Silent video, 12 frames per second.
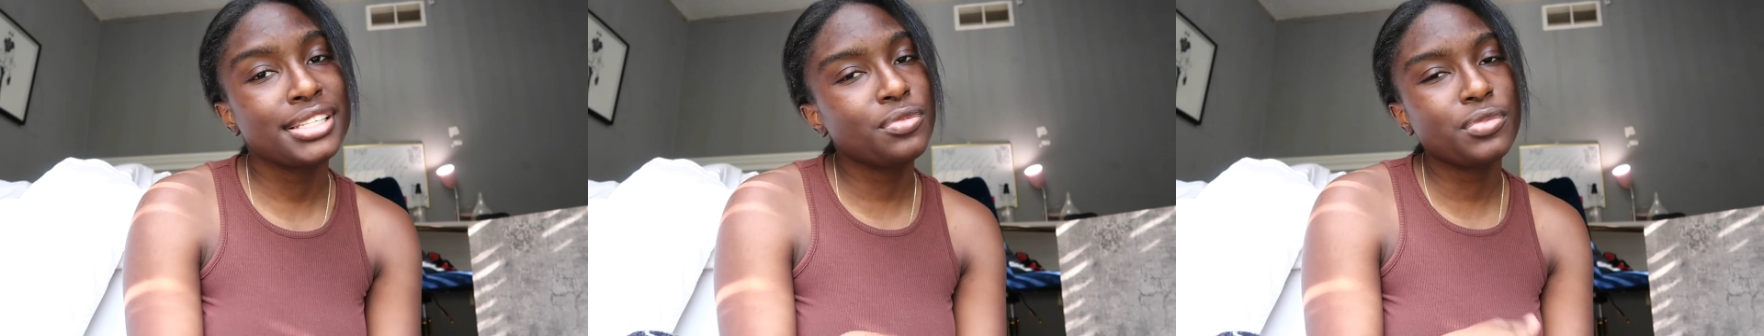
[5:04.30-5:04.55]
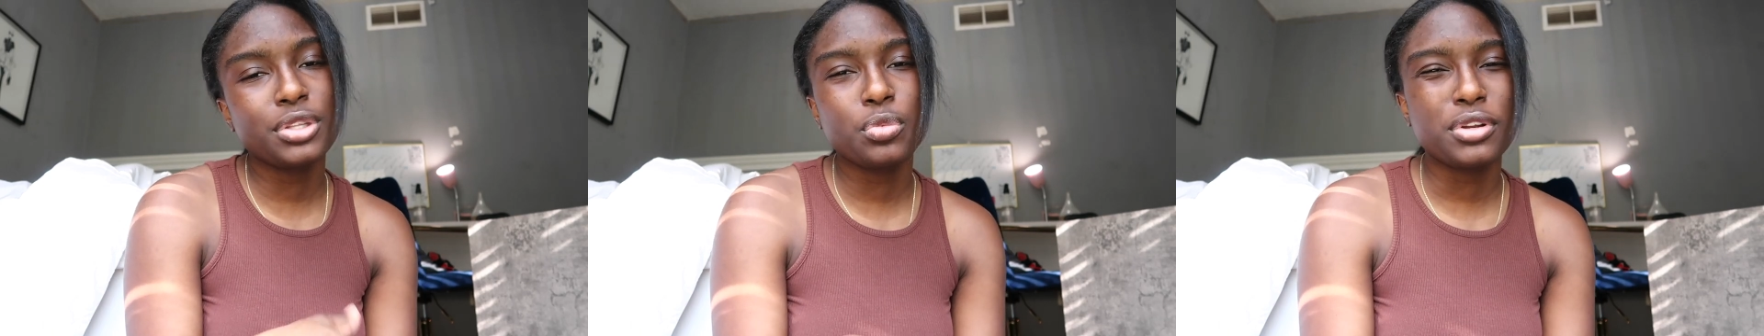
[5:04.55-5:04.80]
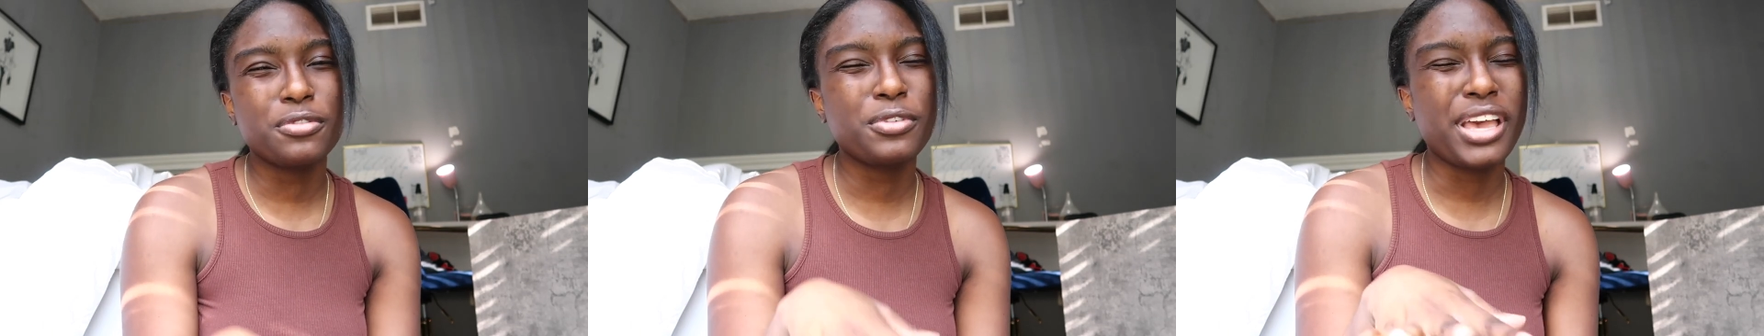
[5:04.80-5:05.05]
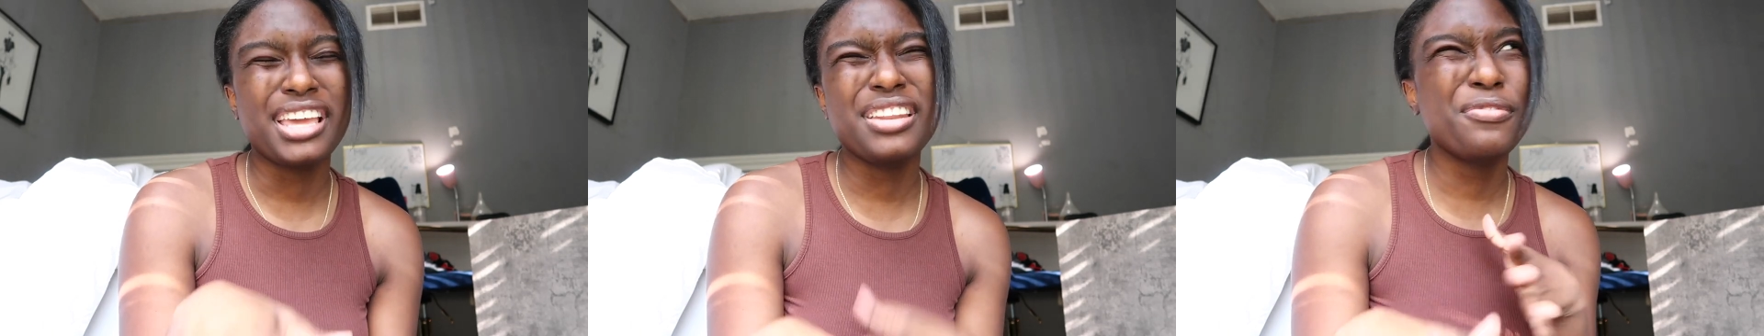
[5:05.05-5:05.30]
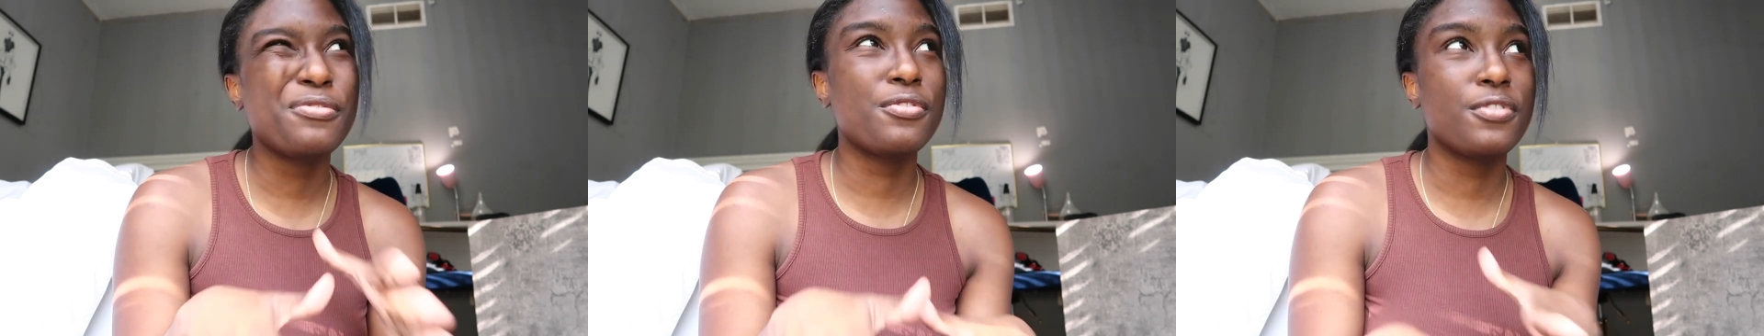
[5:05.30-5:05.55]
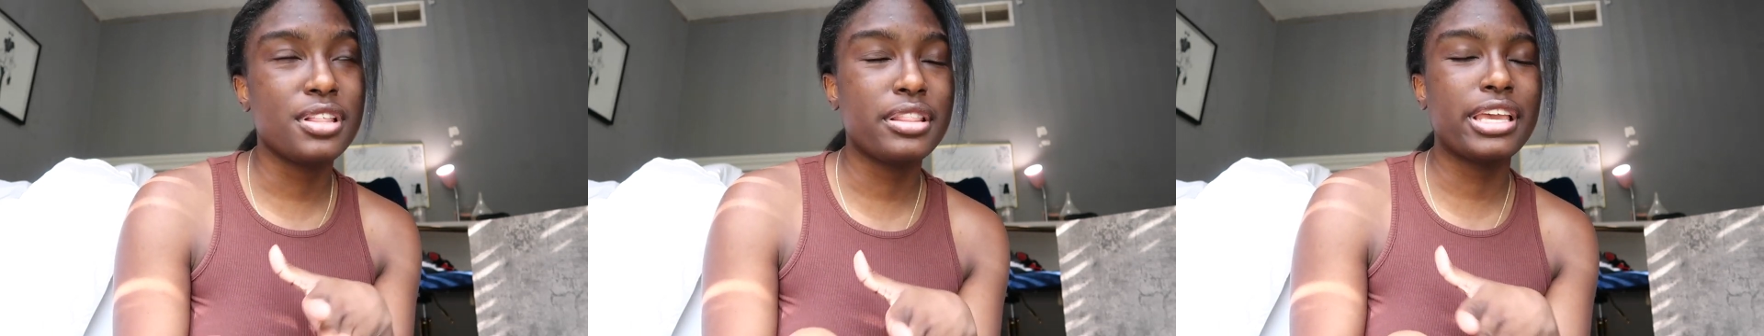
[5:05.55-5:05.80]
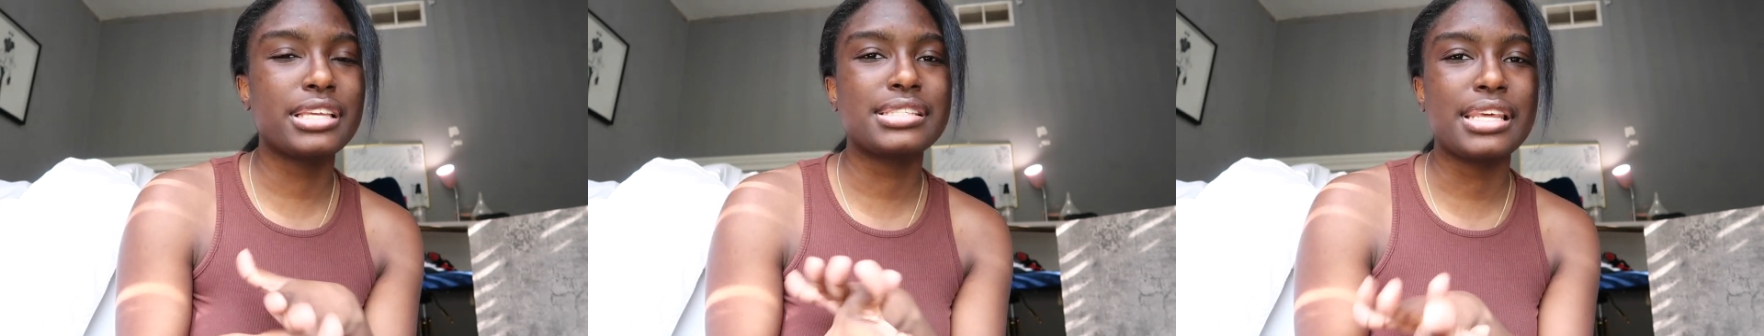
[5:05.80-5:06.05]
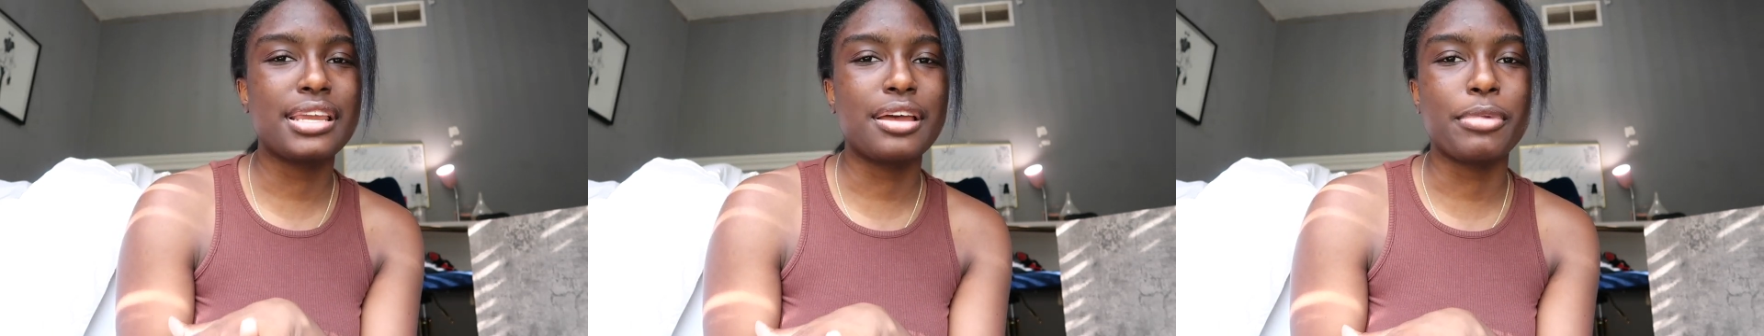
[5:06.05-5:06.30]
didn't feel like
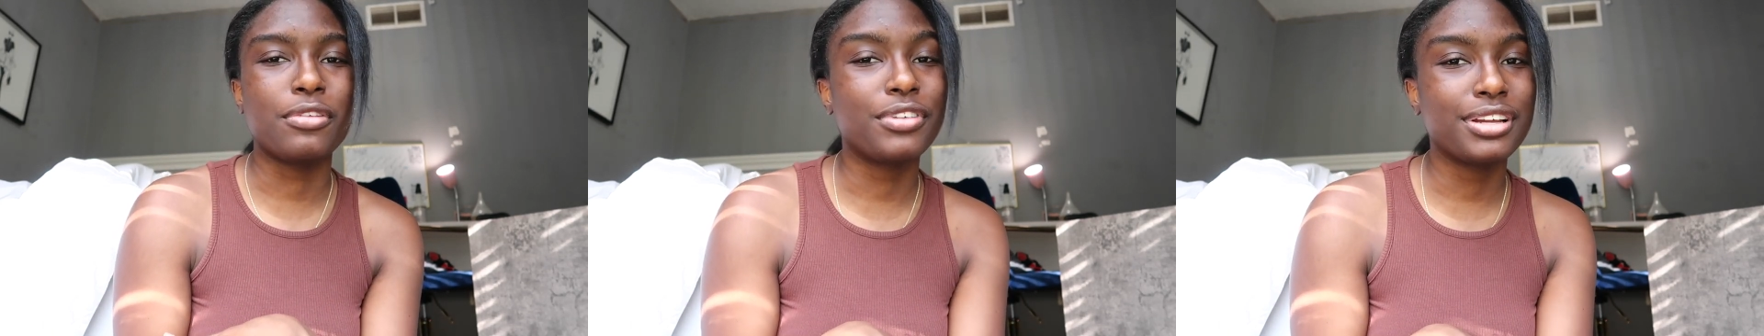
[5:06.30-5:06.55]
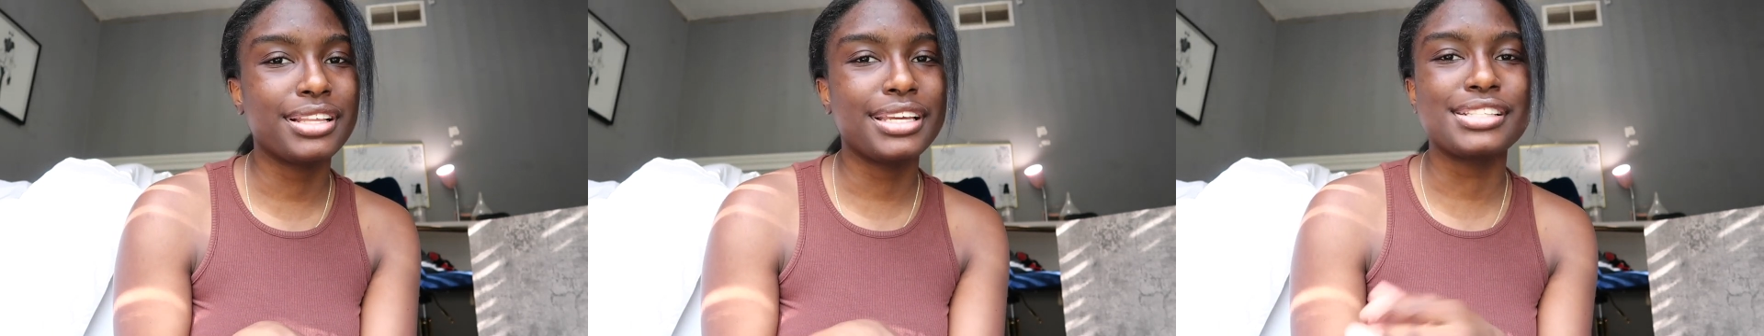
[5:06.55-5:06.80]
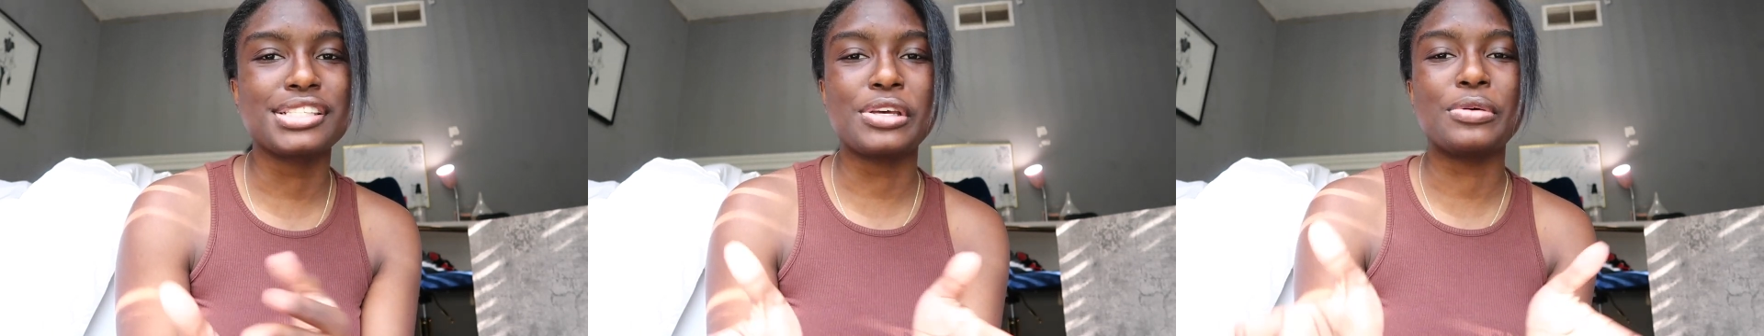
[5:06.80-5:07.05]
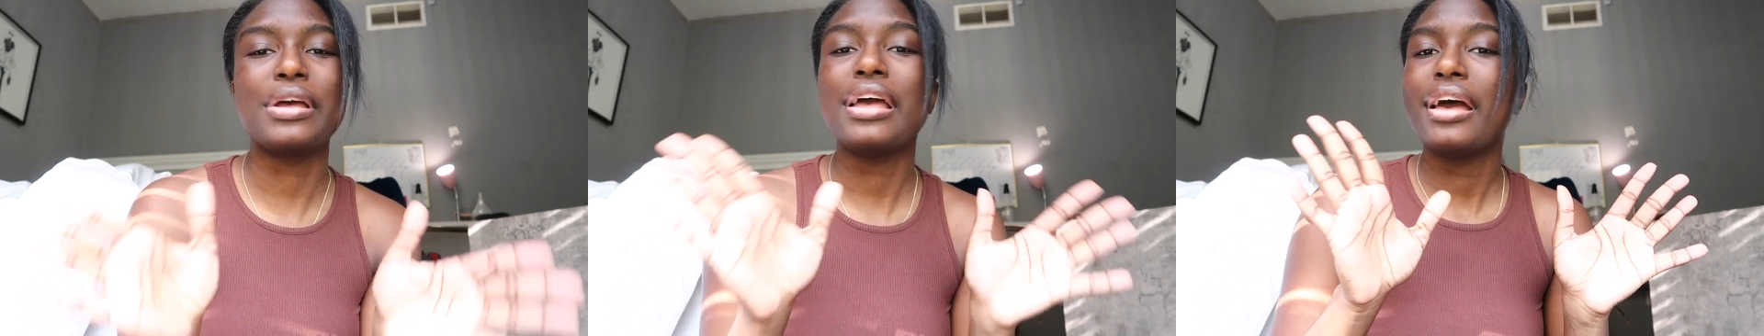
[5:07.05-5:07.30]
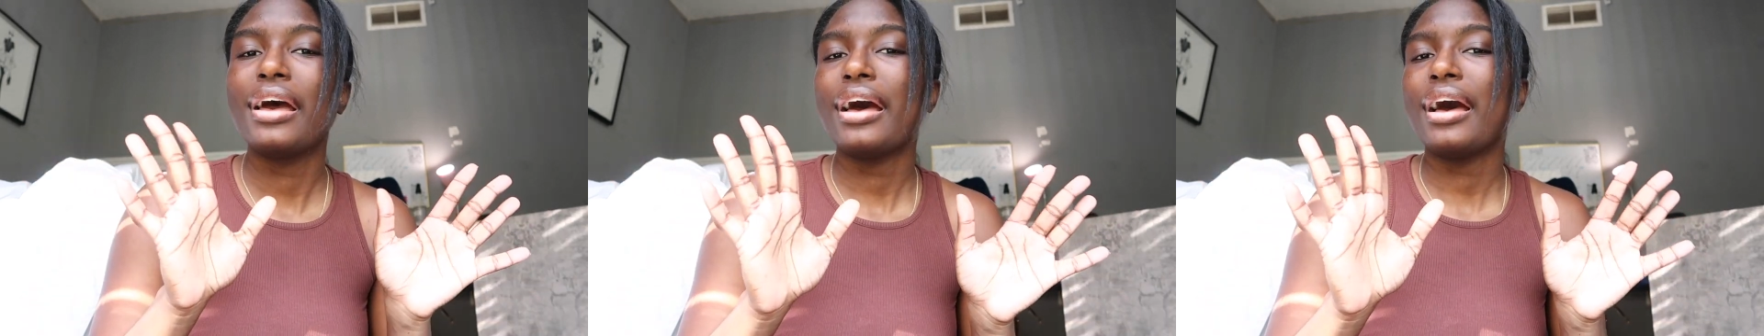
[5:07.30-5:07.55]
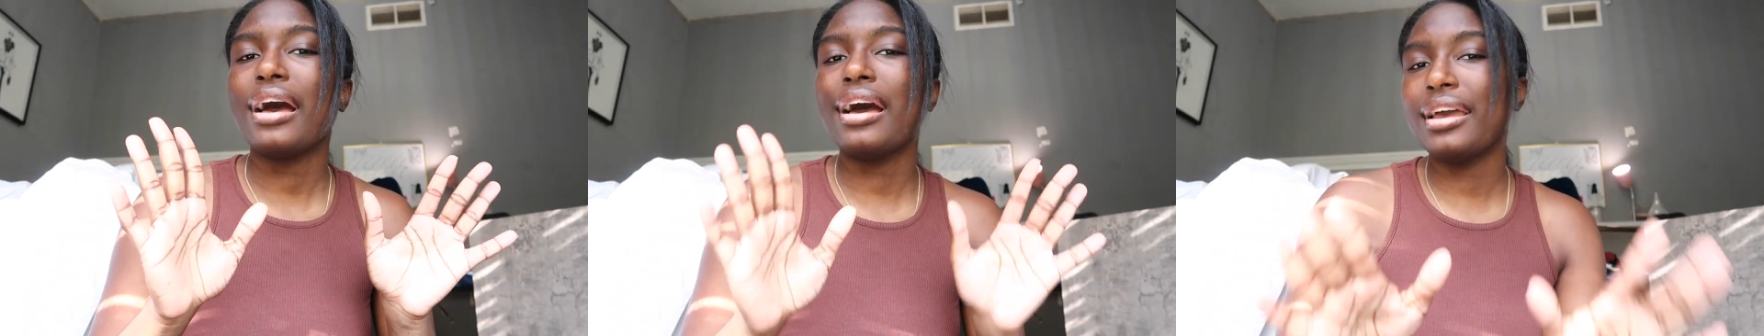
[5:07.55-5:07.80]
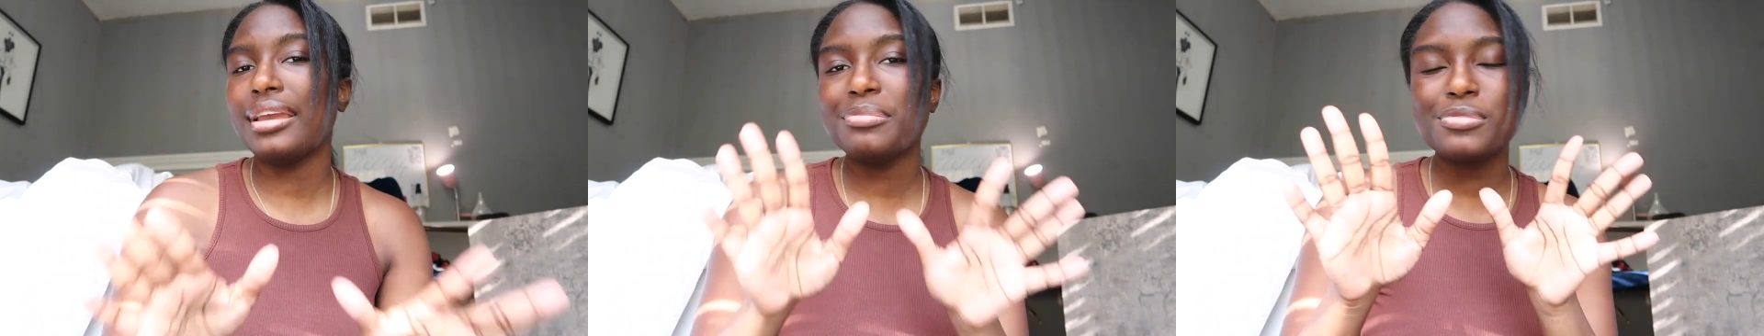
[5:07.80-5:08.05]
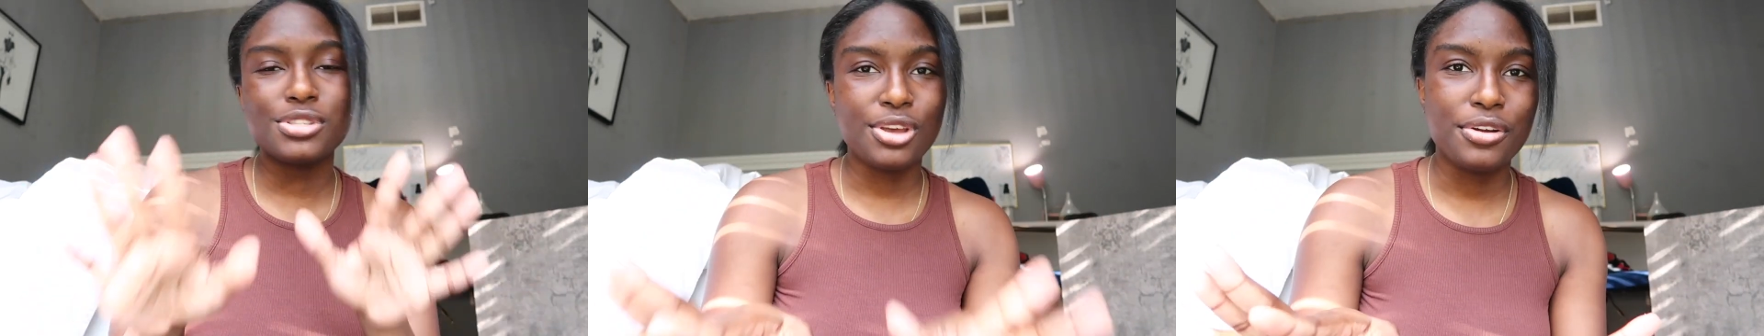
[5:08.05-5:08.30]
setting up my ring light. So
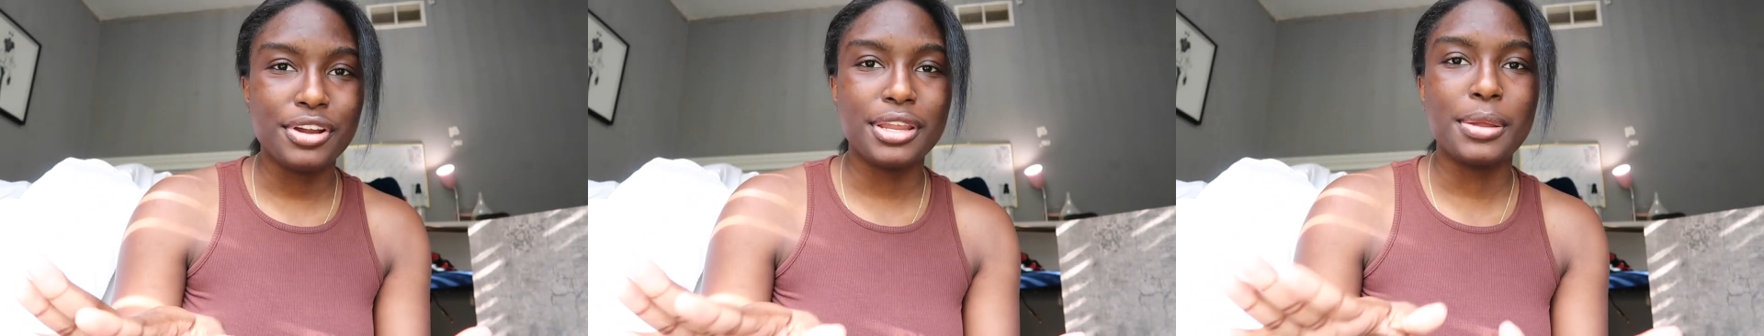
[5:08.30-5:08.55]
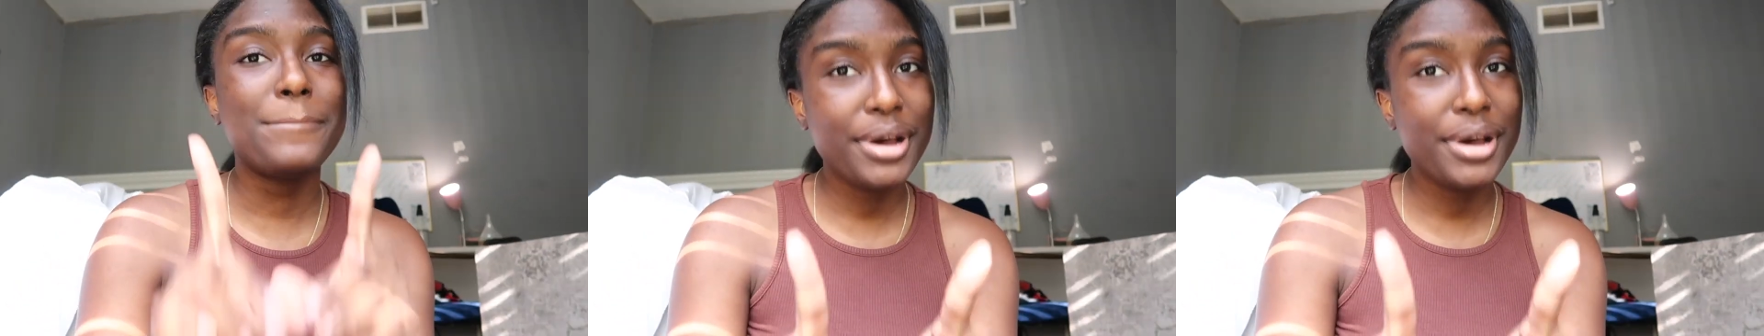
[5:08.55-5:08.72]
I'm sorry.